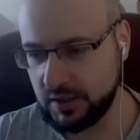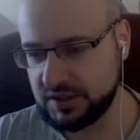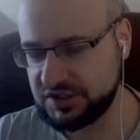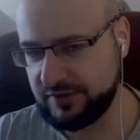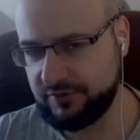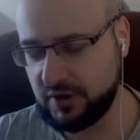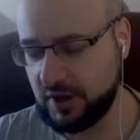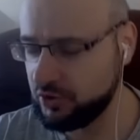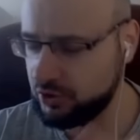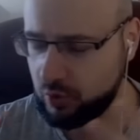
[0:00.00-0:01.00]
I
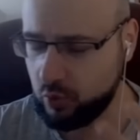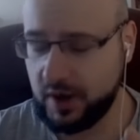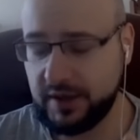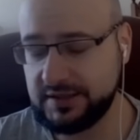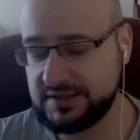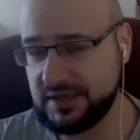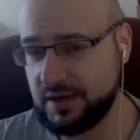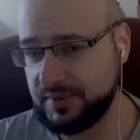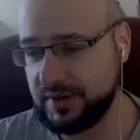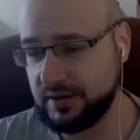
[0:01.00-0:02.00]
don't know why this is
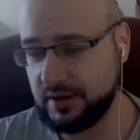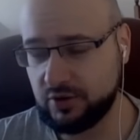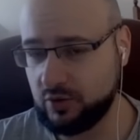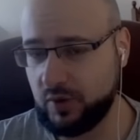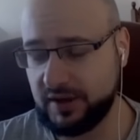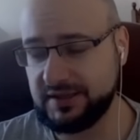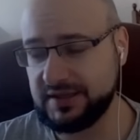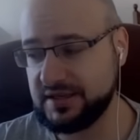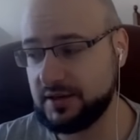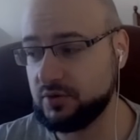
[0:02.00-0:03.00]
happening, I don't know why they
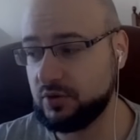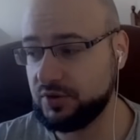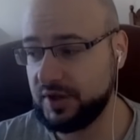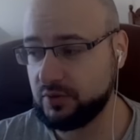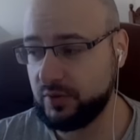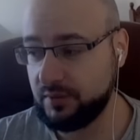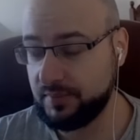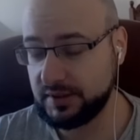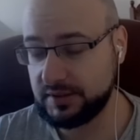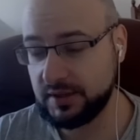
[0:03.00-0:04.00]
decided to go that way,
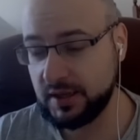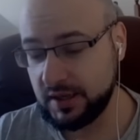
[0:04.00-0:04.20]
but